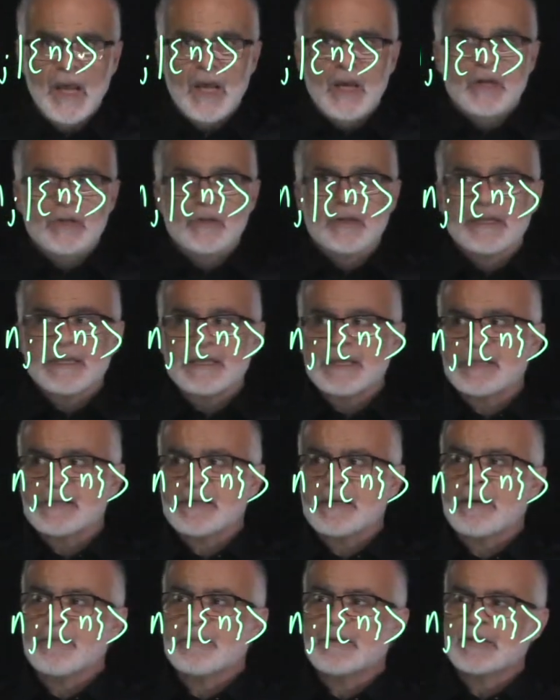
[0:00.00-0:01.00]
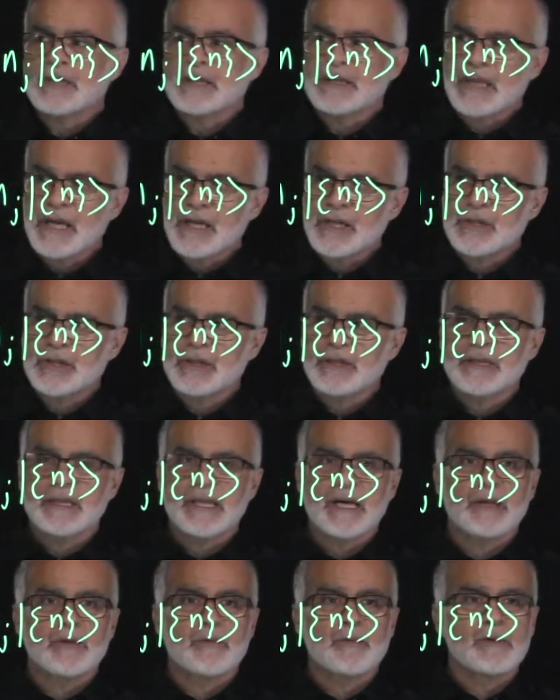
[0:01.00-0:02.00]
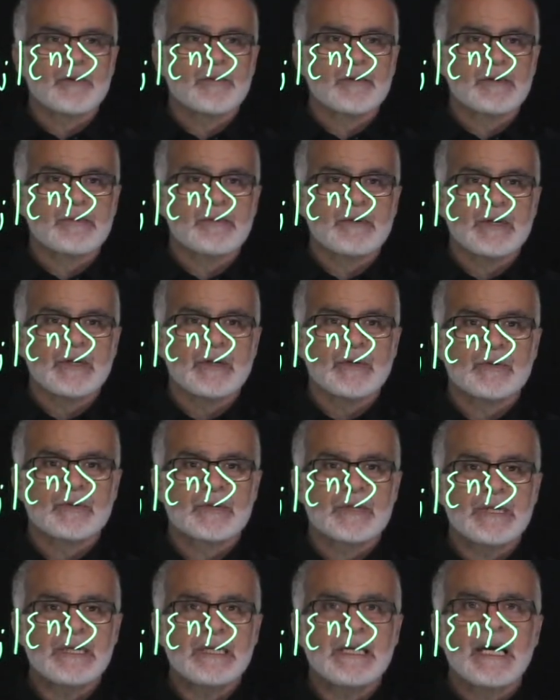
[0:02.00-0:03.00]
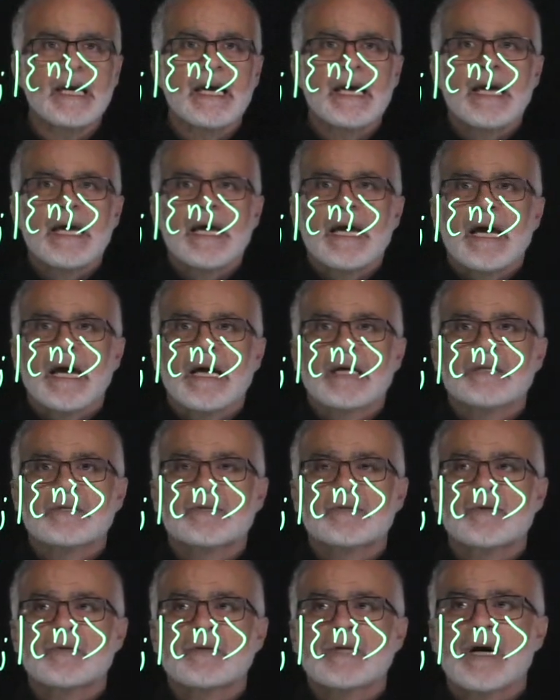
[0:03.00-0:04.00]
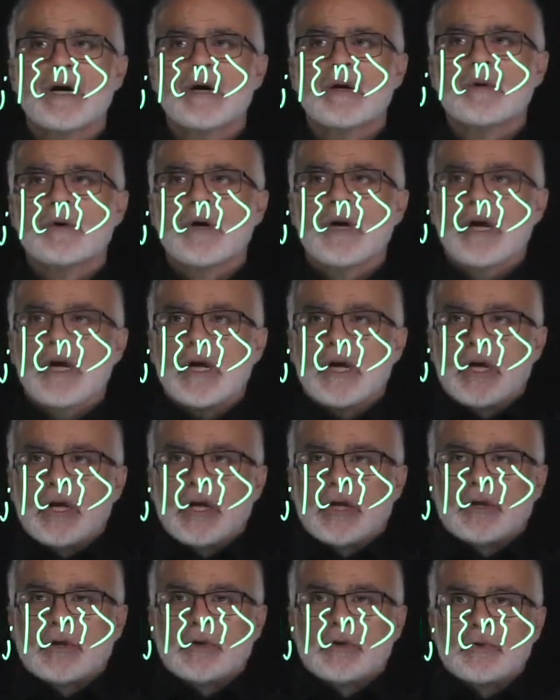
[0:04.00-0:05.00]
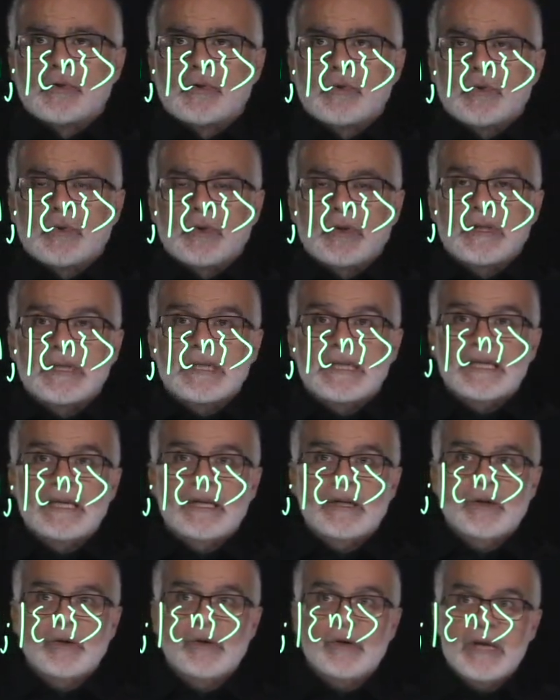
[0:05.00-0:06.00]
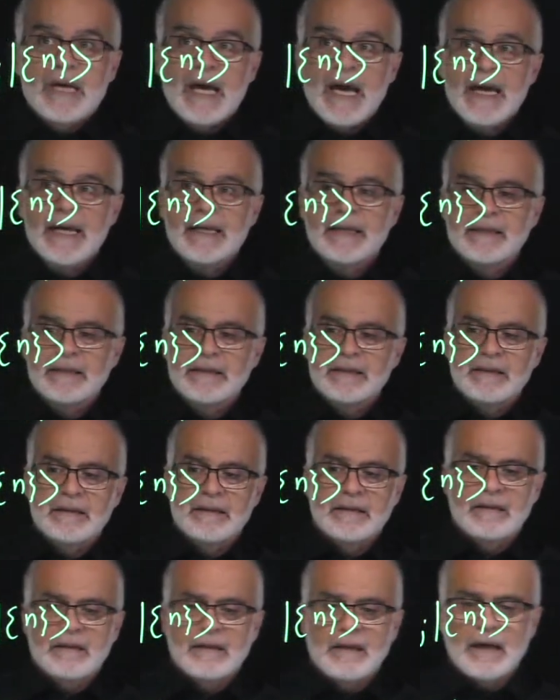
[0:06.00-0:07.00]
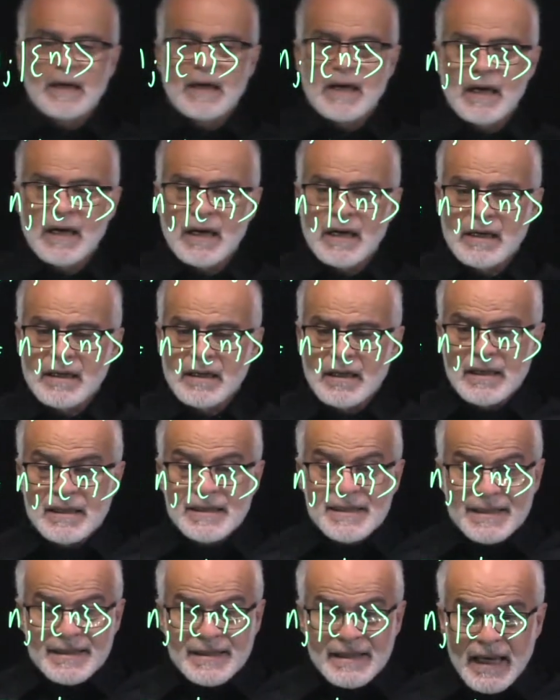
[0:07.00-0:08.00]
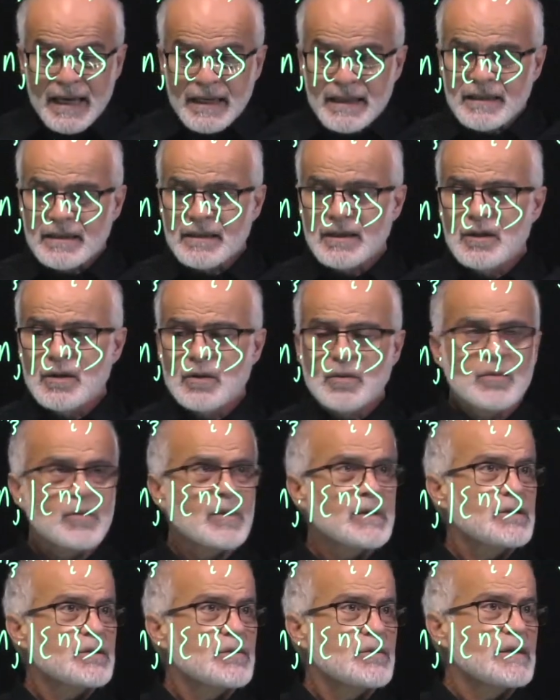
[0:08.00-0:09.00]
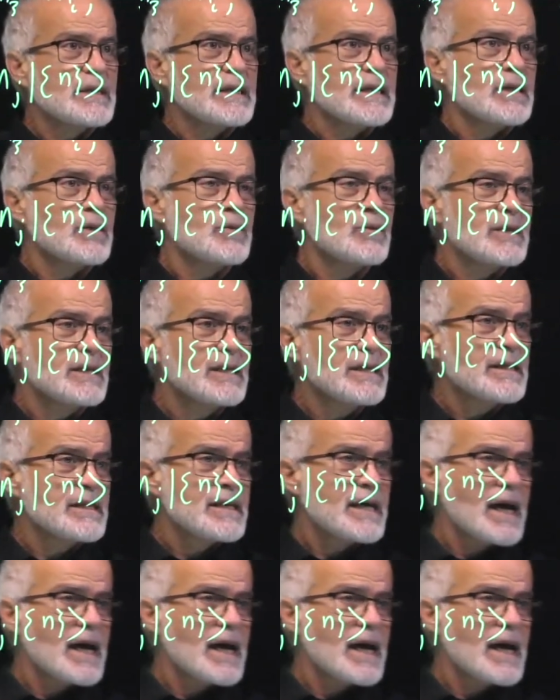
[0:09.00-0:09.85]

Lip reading: So this is the representation that we will be using. And so now, to create a state, what do we need? We need the